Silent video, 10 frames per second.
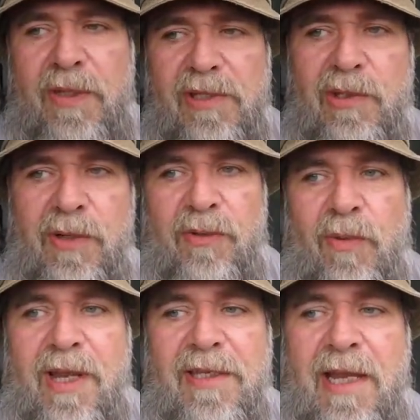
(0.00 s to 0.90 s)
be doing
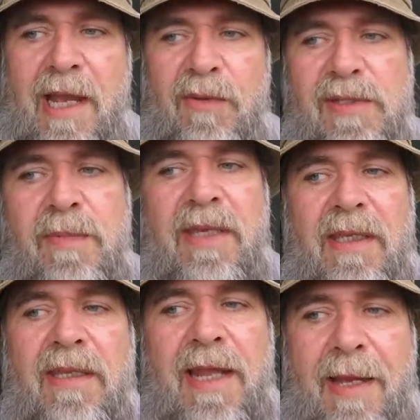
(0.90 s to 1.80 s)
right now is
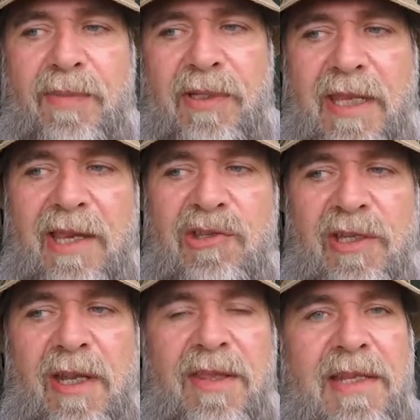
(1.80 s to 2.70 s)
making an
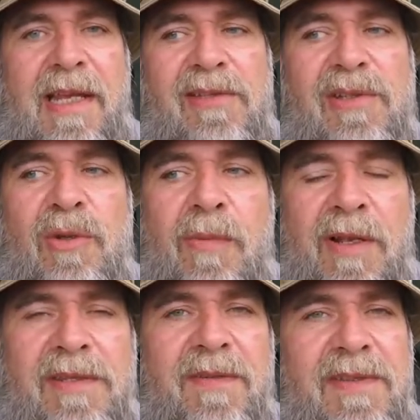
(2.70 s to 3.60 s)
application in the next two
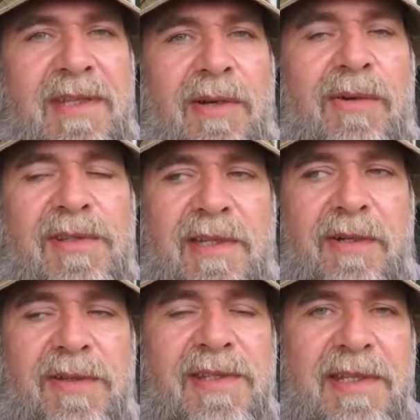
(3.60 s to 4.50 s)
months of
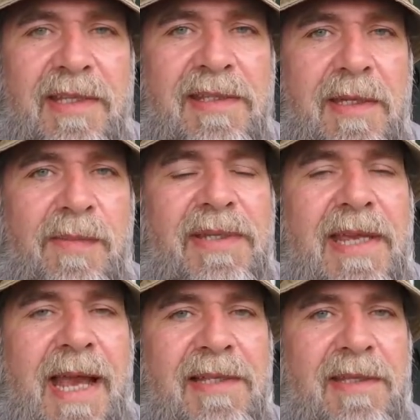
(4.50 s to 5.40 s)
0060
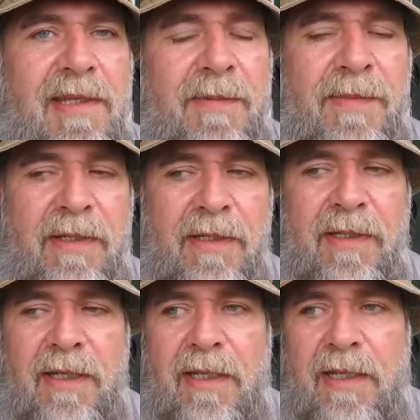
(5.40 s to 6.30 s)
potassium
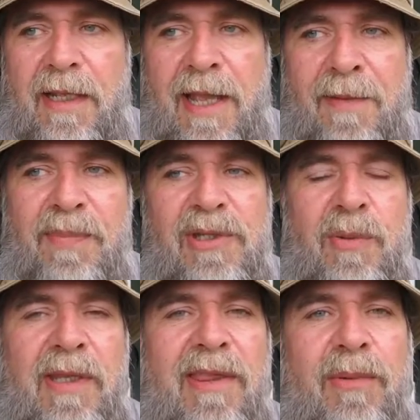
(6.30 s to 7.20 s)
at
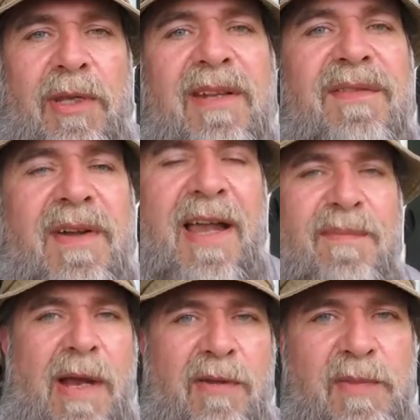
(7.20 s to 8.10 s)
between three and five
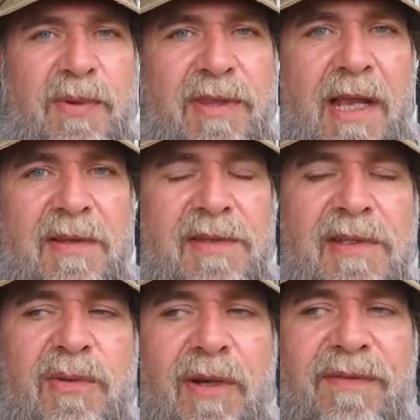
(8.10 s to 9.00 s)
pounds per thousand
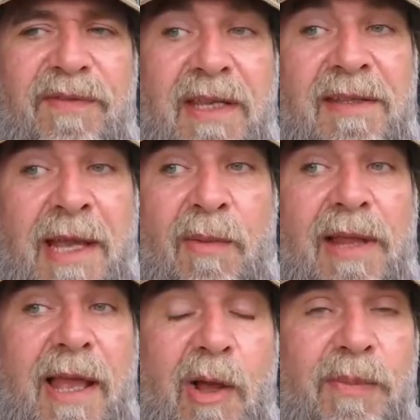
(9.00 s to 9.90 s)
square feet, and that will
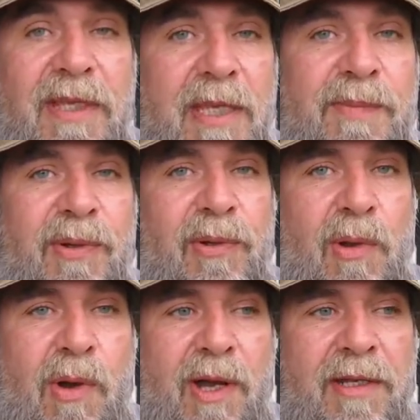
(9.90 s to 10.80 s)
help keep your
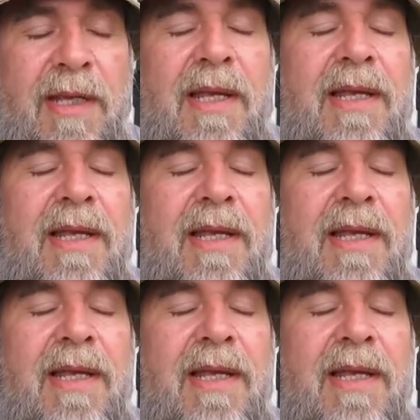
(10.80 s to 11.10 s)
lawn